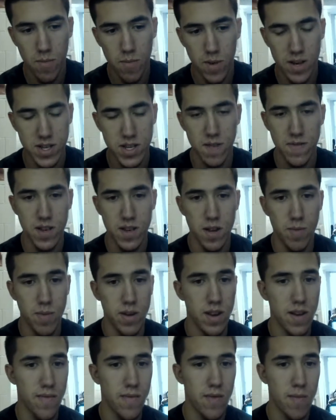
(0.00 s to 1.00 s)
My stuff's going to be
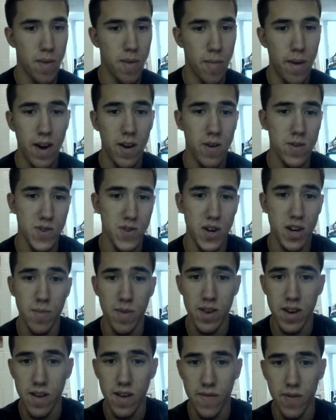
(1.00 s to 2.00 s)
different. My macros are going to
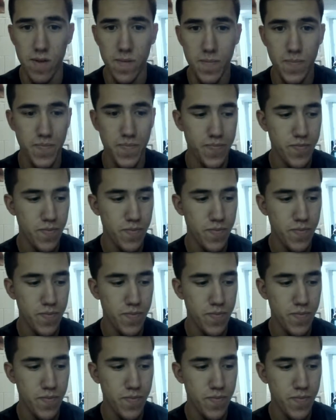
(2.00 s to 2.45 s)
be different.